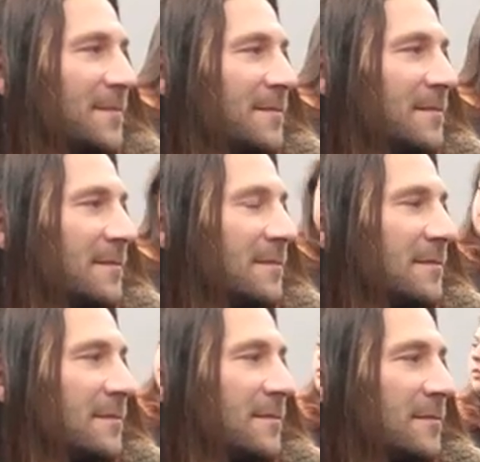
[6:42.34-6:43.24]

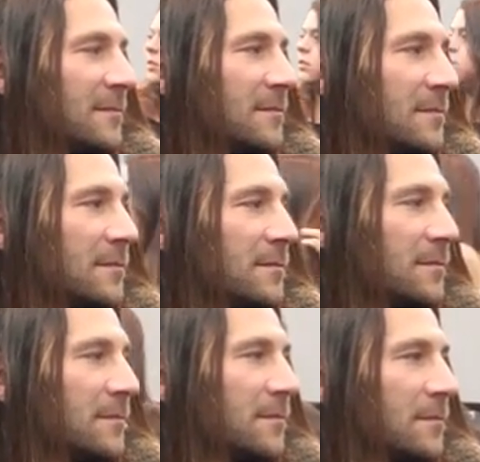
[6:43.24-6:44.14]

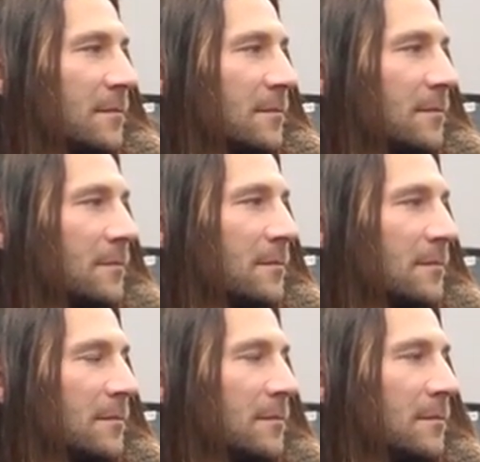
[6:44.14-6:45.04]

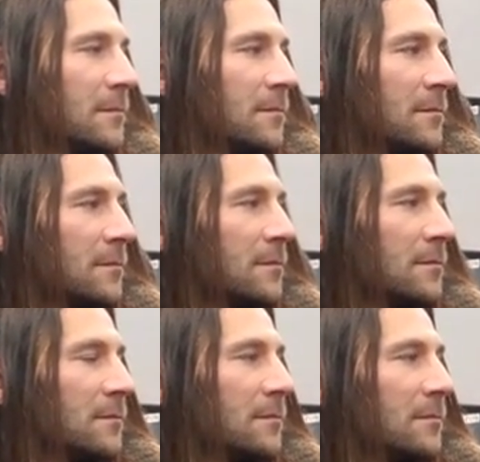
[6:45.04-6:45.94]

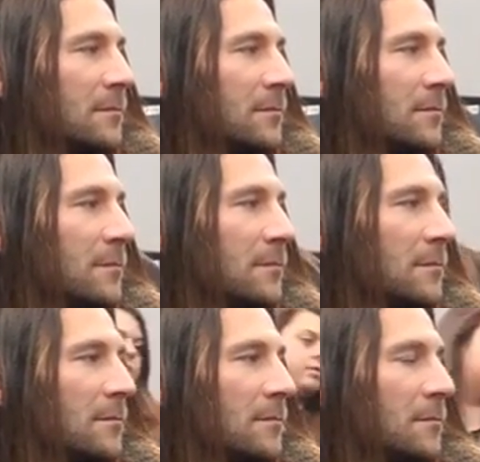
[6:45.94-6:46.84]

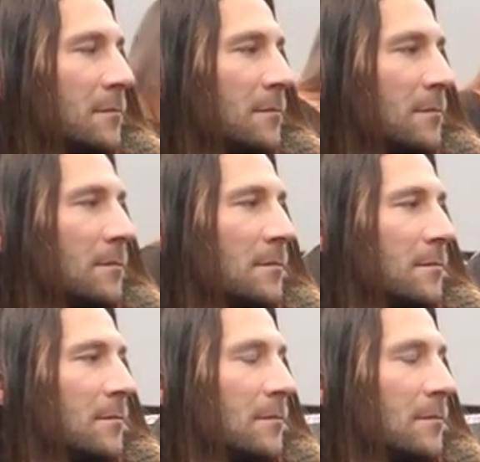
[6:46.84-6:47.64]
The person shown says nothing.